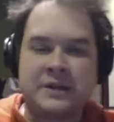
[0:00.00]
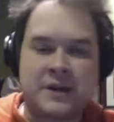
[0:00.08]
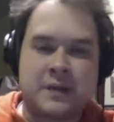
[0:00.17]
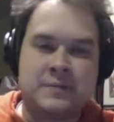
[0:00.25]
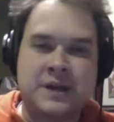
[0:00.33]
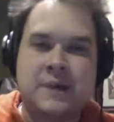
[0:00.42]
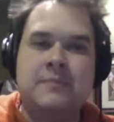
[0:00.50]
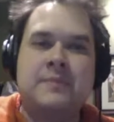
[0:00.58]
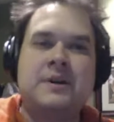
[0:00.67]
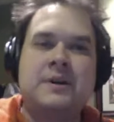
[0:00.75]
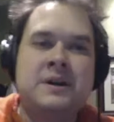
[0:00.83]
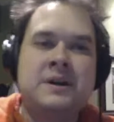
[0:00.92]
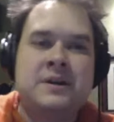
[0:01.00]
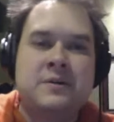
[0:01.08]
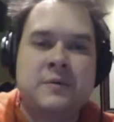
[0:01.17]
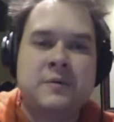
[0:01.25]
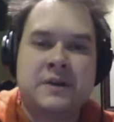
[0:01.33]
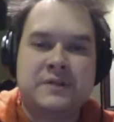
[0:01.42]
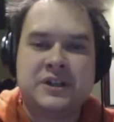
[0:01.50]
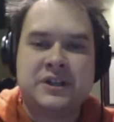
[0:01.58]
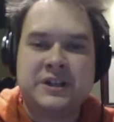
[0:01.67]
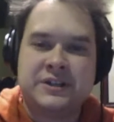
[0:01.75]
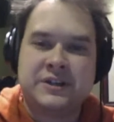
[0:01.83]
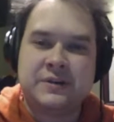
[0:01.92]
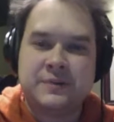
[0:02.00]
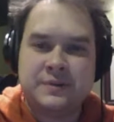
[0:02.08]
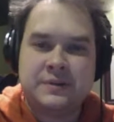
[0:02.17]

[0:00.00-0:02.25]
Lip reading: comes up whenever she needs to.